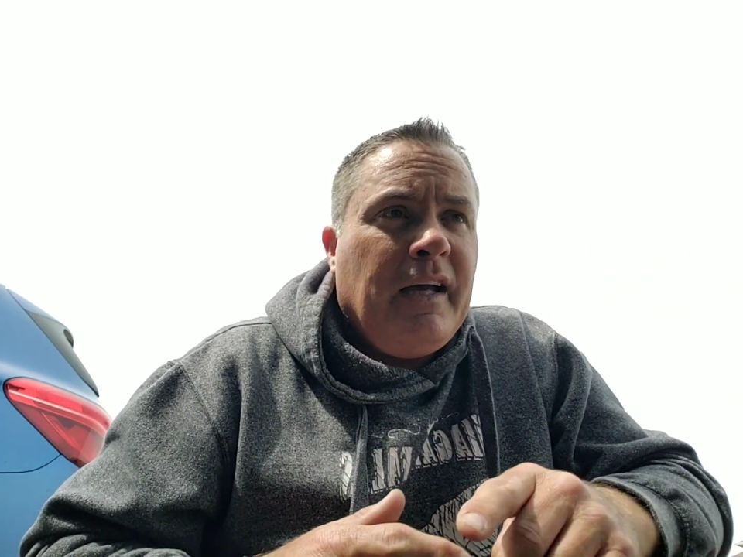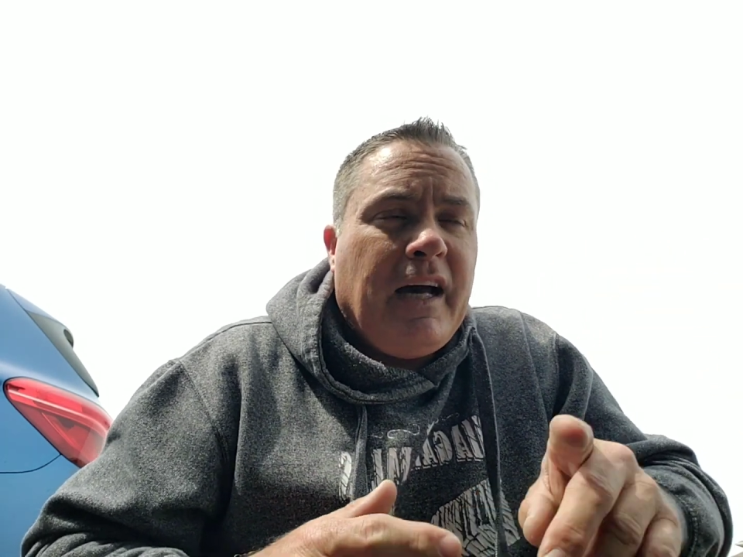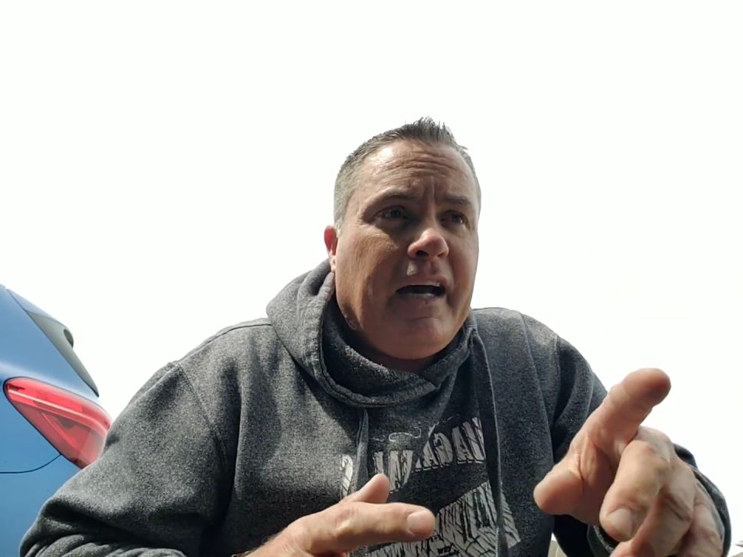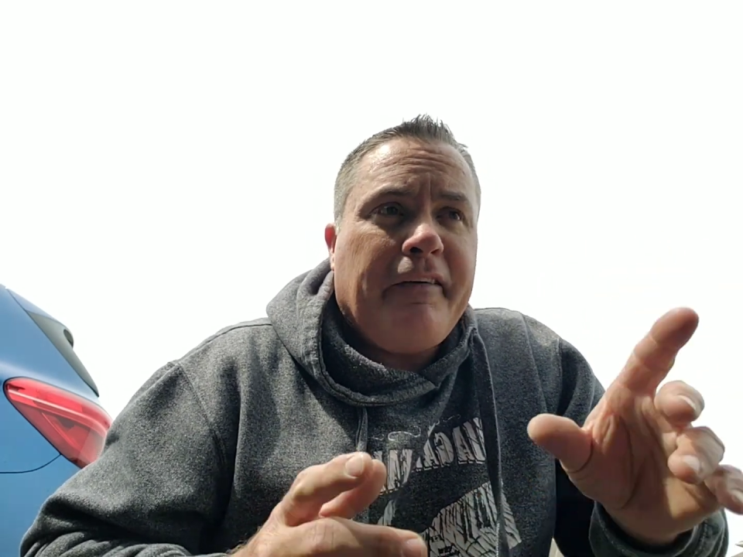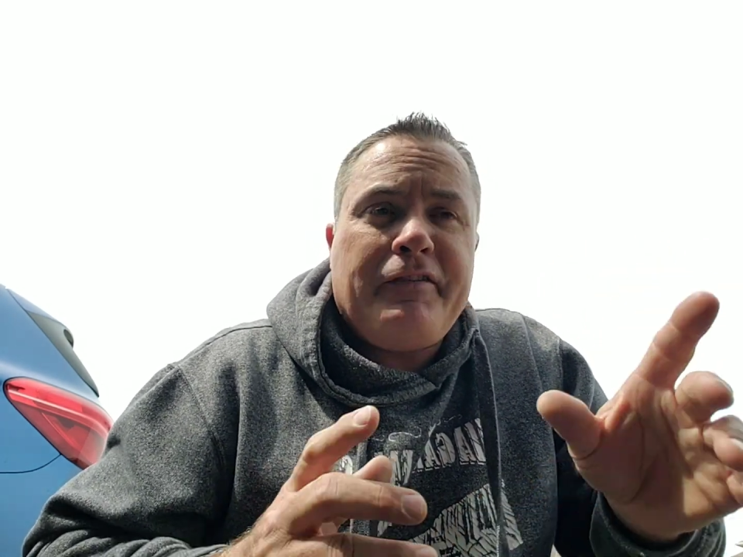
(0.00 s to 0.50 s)

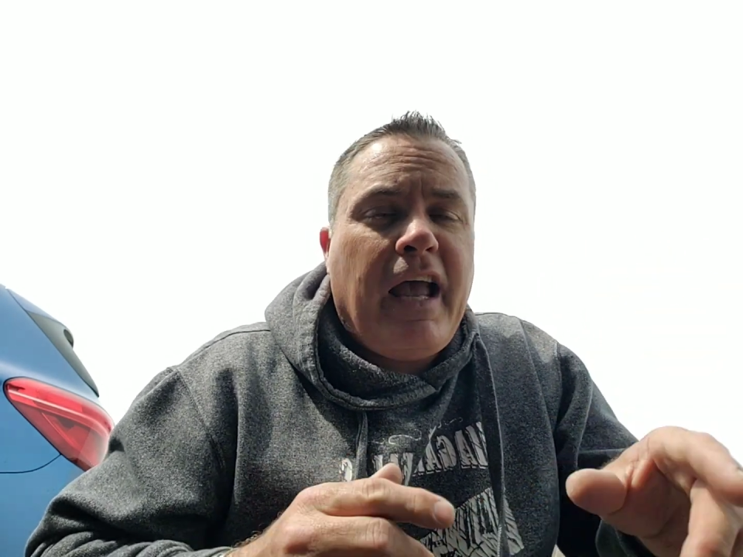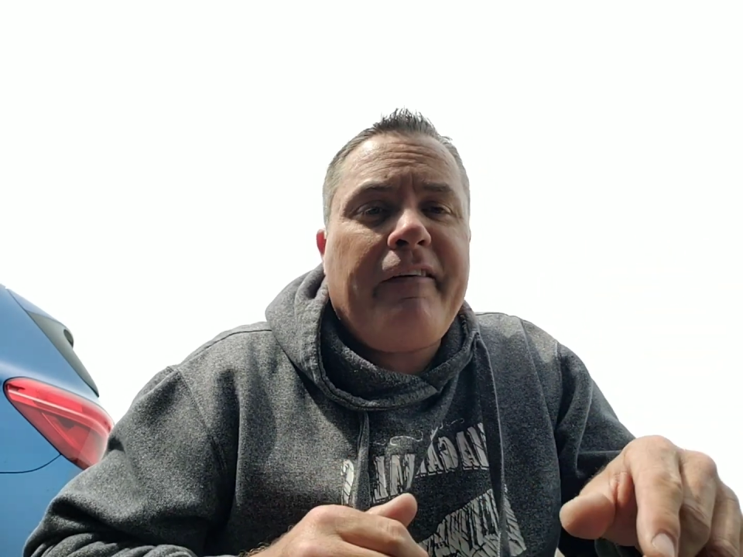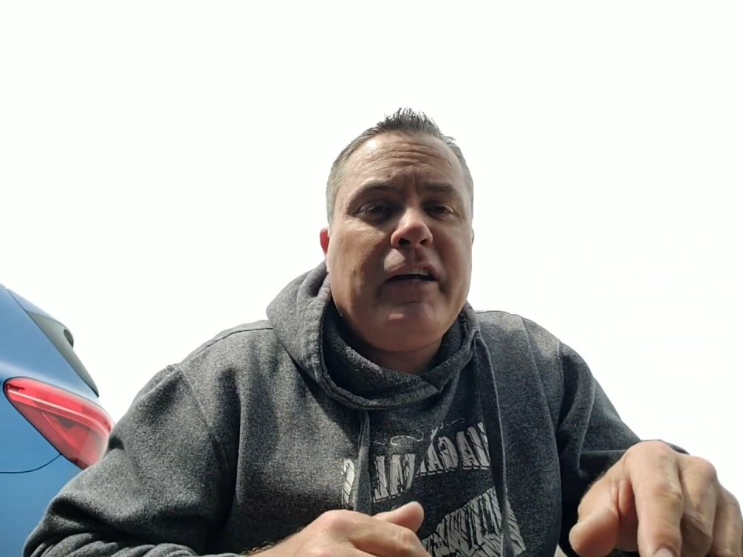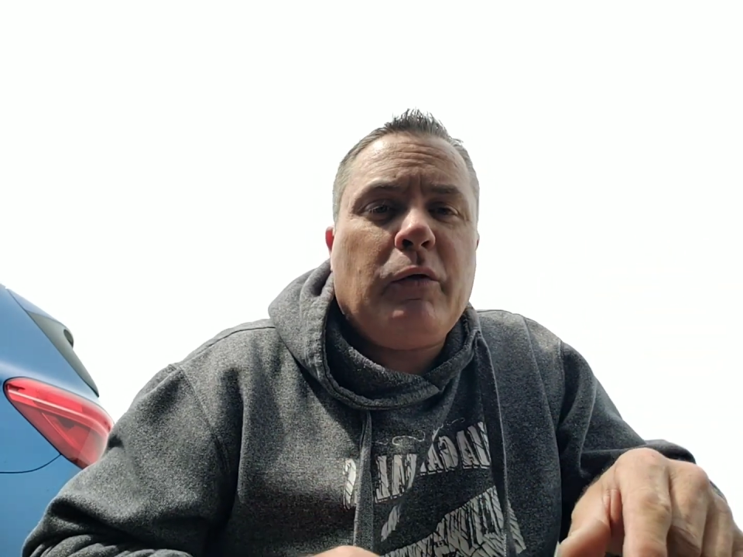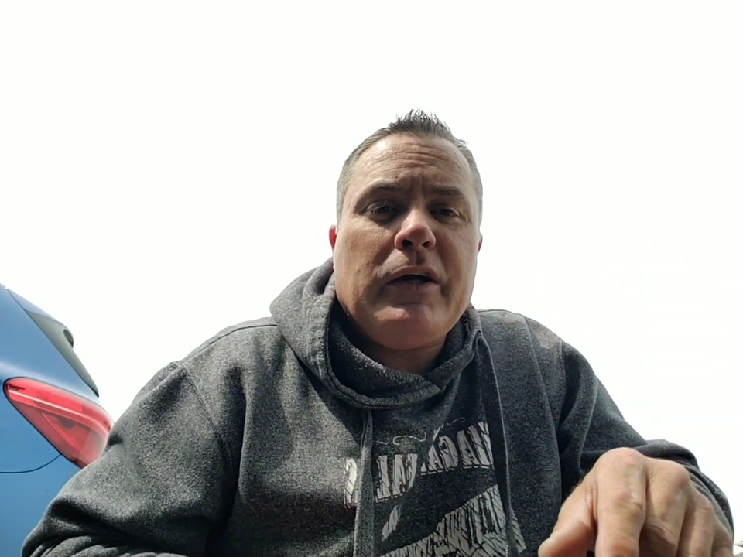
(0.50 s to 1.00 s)
If you have
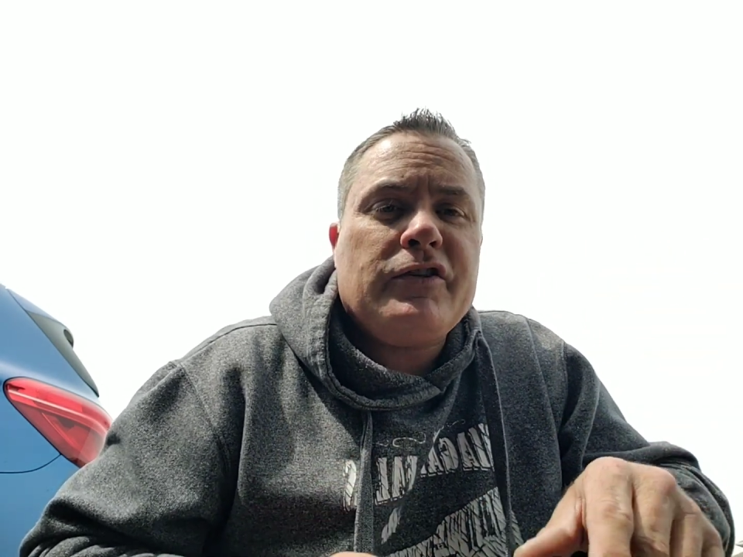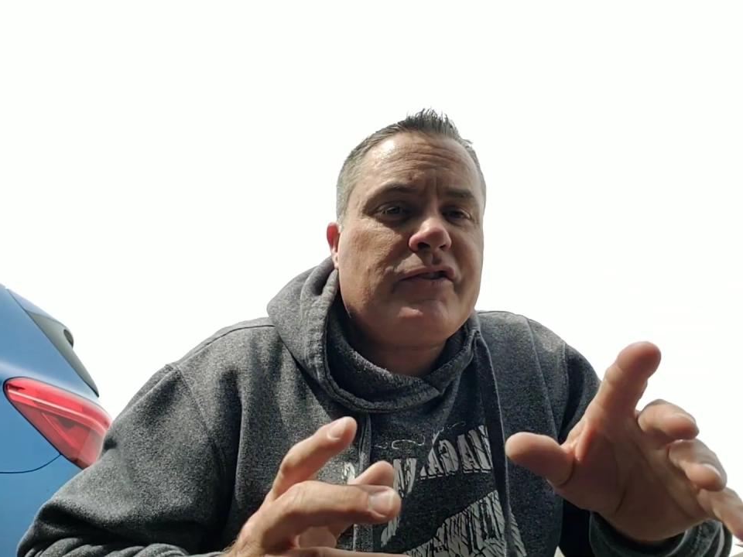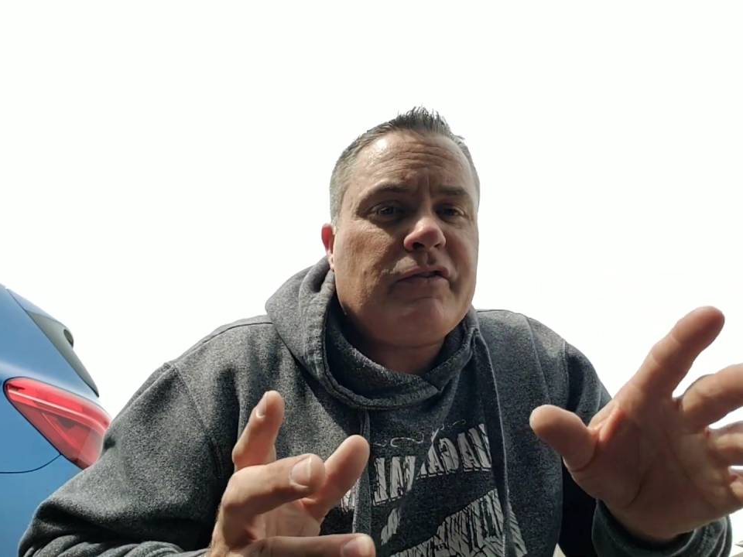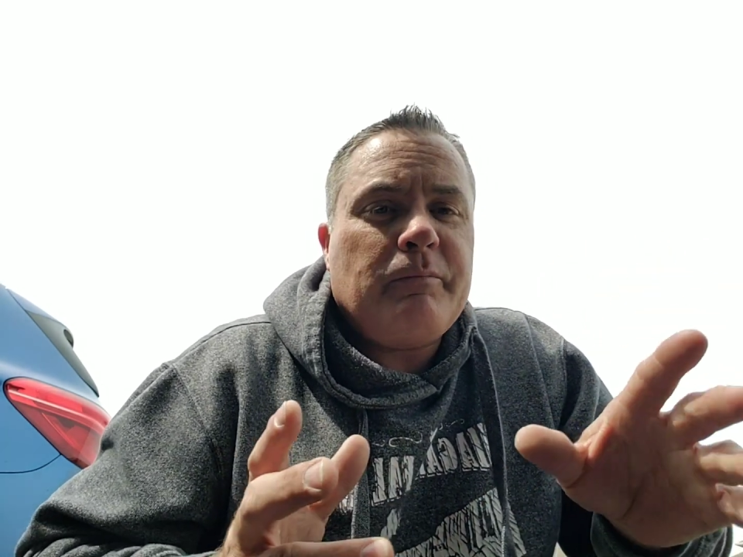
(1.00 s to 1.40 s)
any questions,